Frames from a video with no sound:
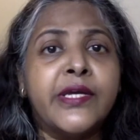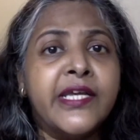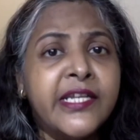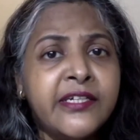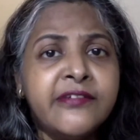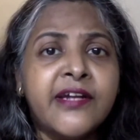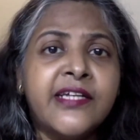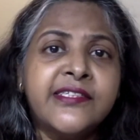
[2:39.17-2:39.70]

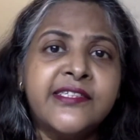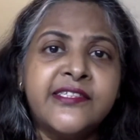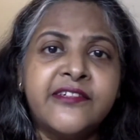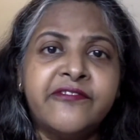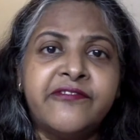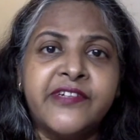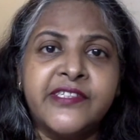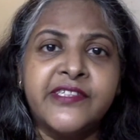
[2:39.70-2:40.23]
intransitive
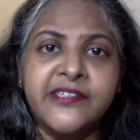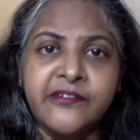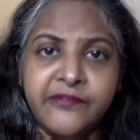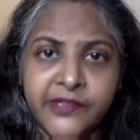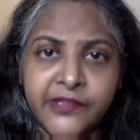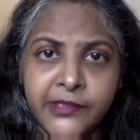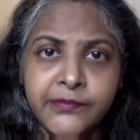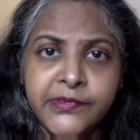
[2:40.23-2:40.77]
phrasal
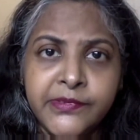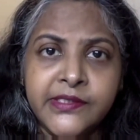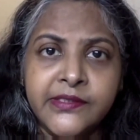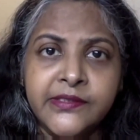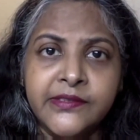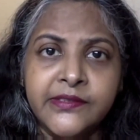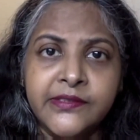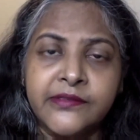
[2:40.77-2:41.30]
verbs,
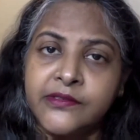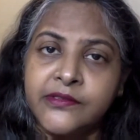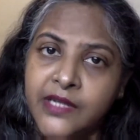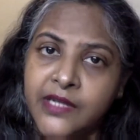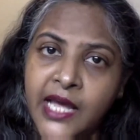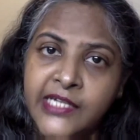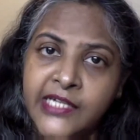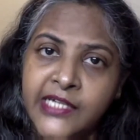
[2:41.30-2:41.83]

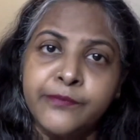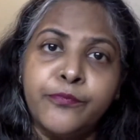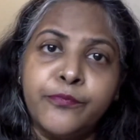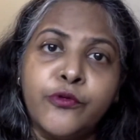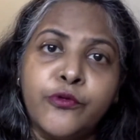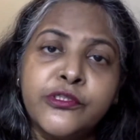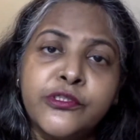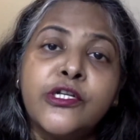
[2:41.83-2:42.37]
as
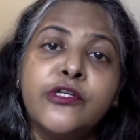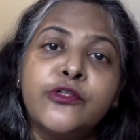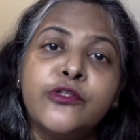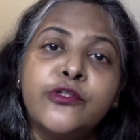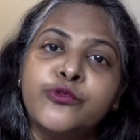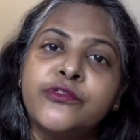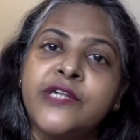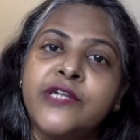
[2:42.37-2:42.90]
opposed
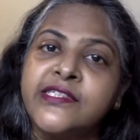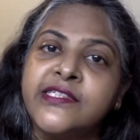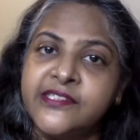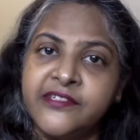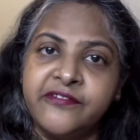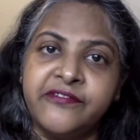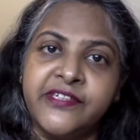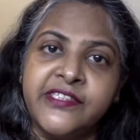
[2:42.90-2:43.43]
to transitive
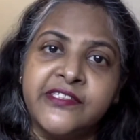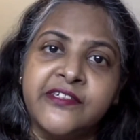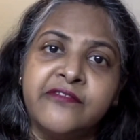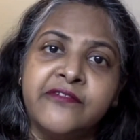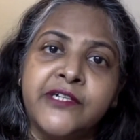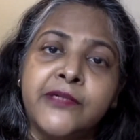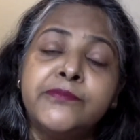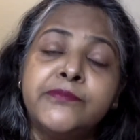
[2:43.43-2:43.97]
phrasal
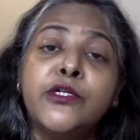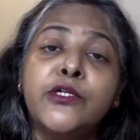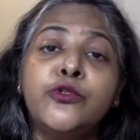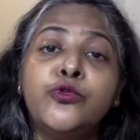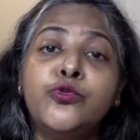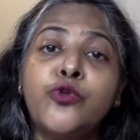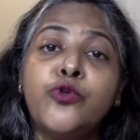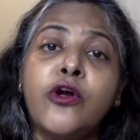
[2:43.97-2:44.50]
verbs, do
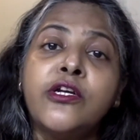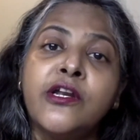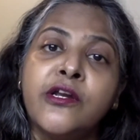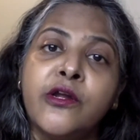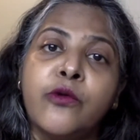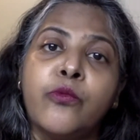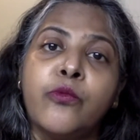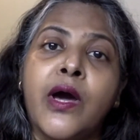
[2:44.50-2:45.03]
not
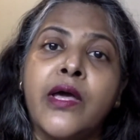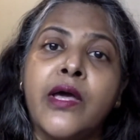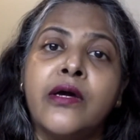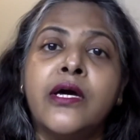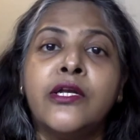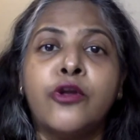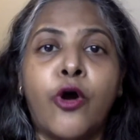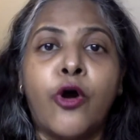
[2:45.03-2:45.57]
require
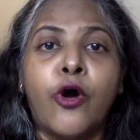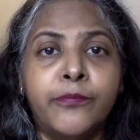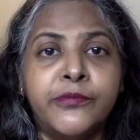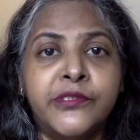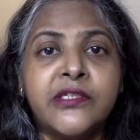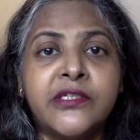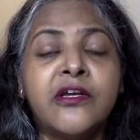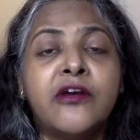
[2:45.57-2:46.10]
an
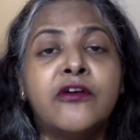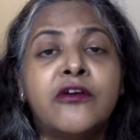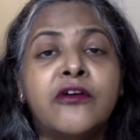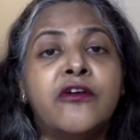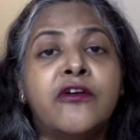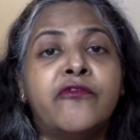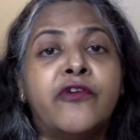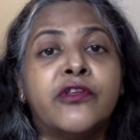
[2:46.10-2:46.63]
object
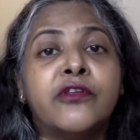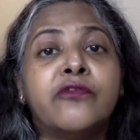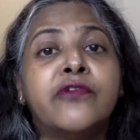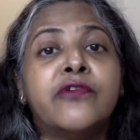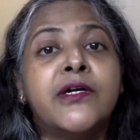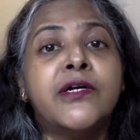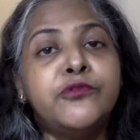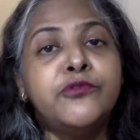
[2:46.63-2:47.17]
for the
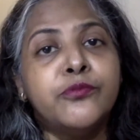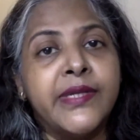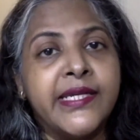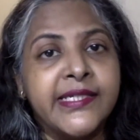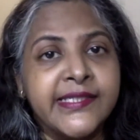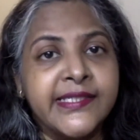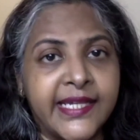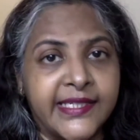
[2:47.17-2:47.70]
verb to make
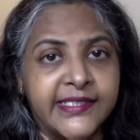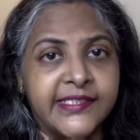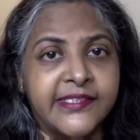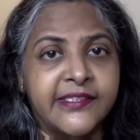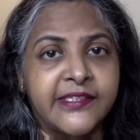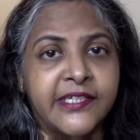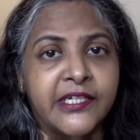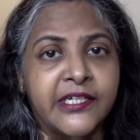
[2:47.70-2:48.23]
sense.
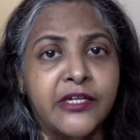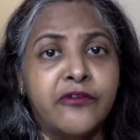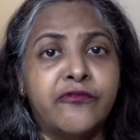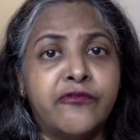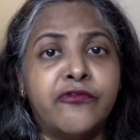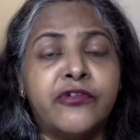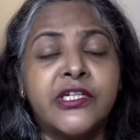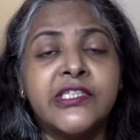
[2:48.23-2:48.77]

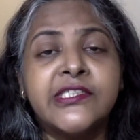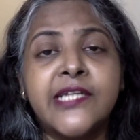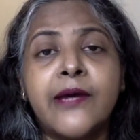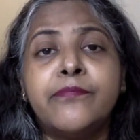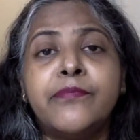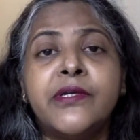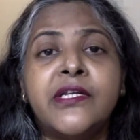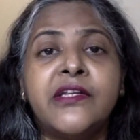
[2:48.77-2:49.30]
For
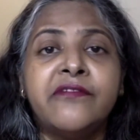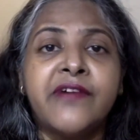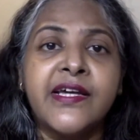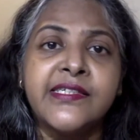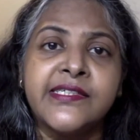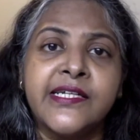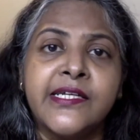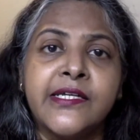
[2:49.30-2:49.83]
example, if I
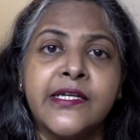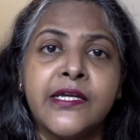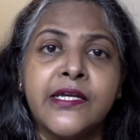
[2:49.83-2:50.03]
say,